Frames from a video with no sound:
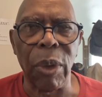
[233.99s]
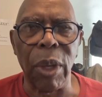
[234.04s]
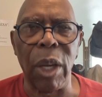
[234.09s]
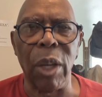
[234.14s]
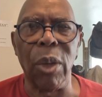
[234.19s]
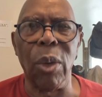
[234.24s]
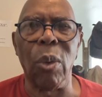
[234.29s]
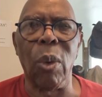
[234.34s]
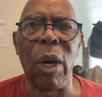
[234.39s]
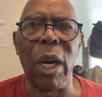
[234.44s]

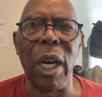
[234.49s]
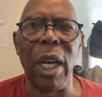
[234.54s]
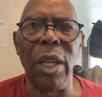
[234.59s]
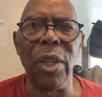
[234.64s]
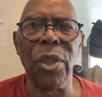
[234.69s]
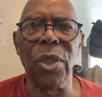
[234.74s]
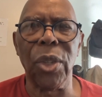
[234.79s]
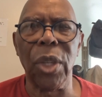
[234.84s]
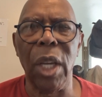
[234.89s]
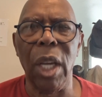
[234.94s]

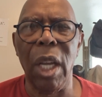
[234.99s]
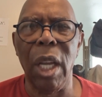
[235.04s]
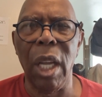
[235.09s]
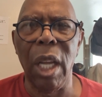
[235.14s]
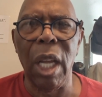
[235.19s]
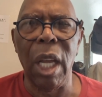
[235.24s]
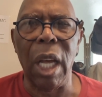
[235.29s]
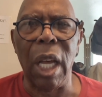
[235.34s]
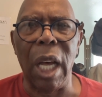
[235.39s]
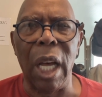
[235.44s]
Otherwise,
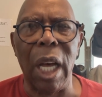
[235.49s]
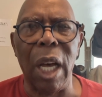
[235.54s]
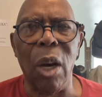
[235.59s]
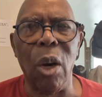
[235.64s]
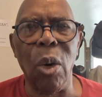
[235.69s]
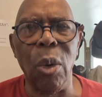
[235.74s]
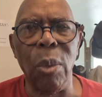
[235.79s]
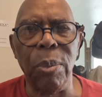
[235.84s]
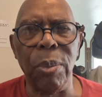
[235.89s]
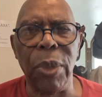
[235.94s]
I
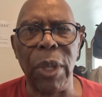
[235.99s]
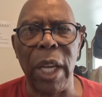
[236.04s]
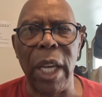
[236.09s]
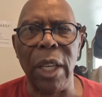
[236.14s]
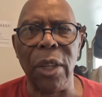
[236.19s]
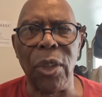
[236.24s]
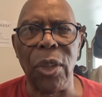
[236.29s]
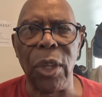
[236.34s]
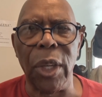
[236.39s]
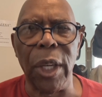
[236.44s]
hope
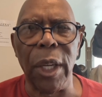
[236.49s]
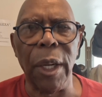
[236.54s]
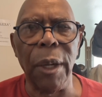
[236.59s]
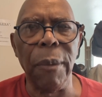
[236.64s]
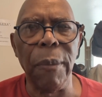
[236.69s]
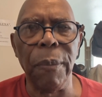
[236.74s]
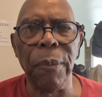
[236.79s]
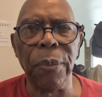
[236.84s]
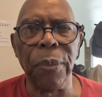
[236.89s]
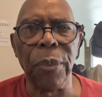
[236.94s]
that the